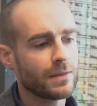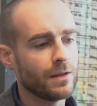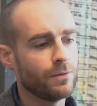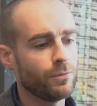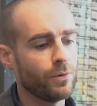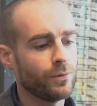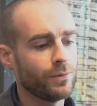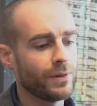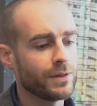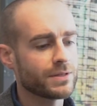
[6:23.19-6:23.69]

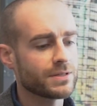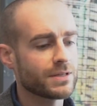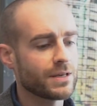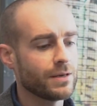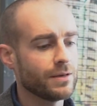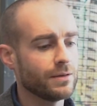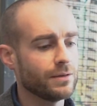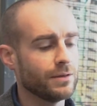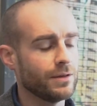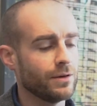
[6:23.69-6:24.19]
What we like to say,
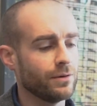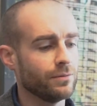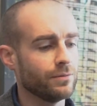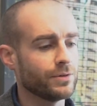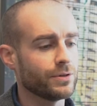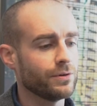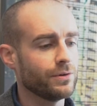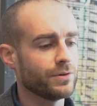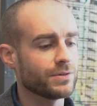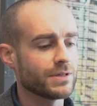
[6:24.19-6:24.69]

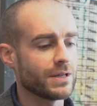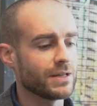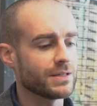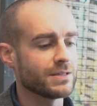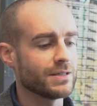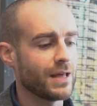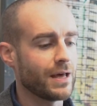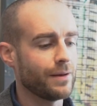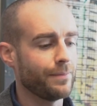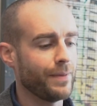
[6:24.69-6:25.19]
Returnio, is that
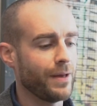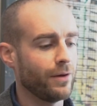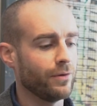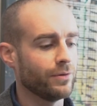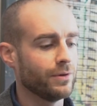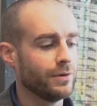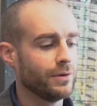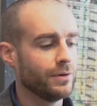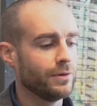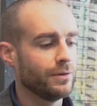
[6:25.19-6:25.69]
it's not
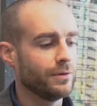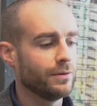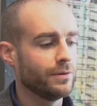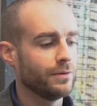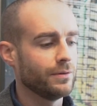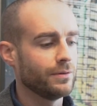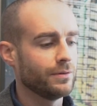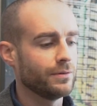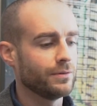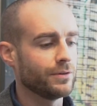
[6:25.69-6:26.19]
about
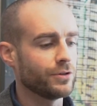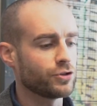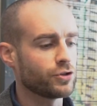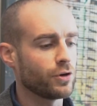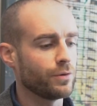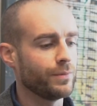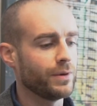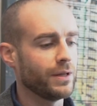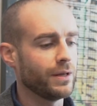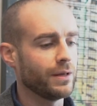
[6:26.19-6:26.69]

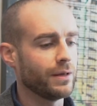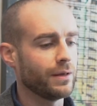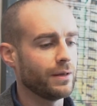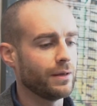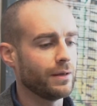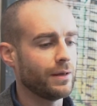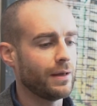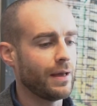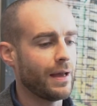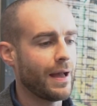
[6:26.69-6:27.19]
determining
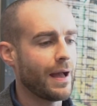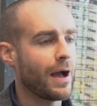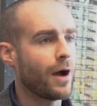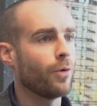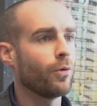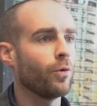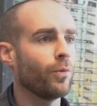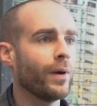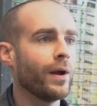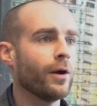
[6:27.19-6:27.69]

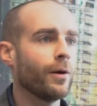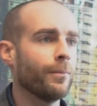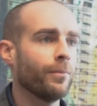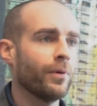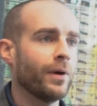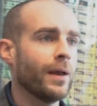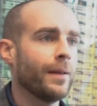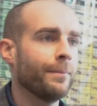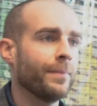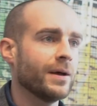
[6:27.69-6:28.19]
how or where a
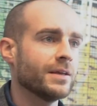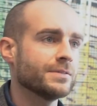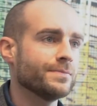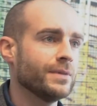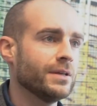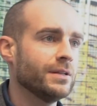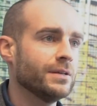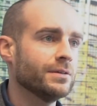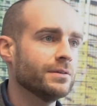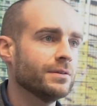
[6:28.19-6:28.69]
brand buys
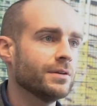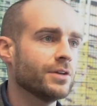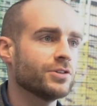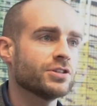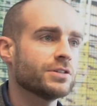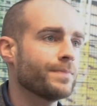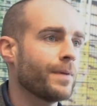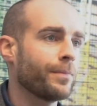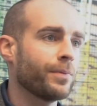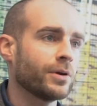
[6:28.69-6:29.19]
media.
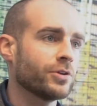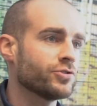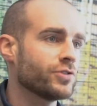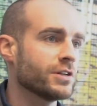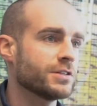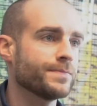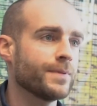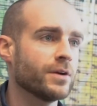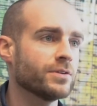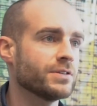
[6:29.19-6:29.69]
It's just about bringing
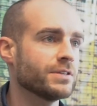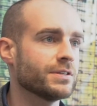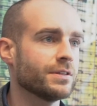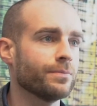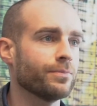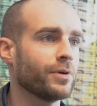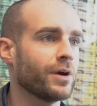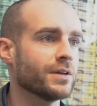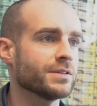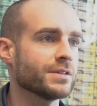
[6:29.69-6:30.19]
transparency to the
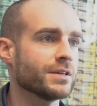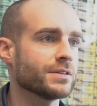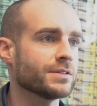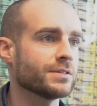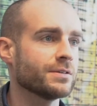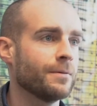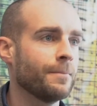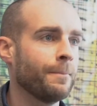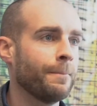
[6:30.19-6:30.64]
process.